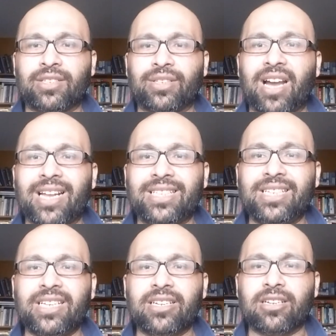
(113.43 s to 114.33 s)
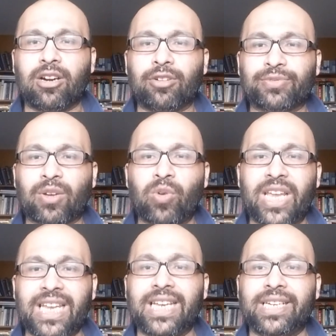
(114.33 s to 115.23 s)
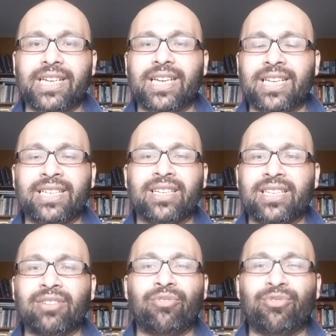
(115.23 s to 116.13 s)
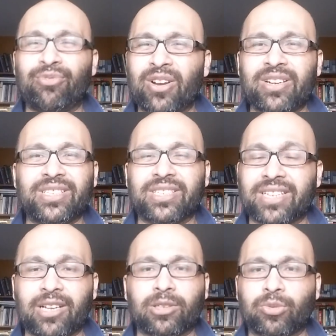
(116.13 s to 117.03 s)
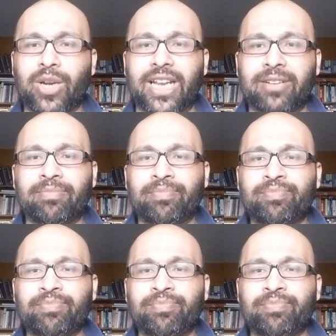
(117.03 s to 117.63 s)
the idea of tawheed in a very detailed way.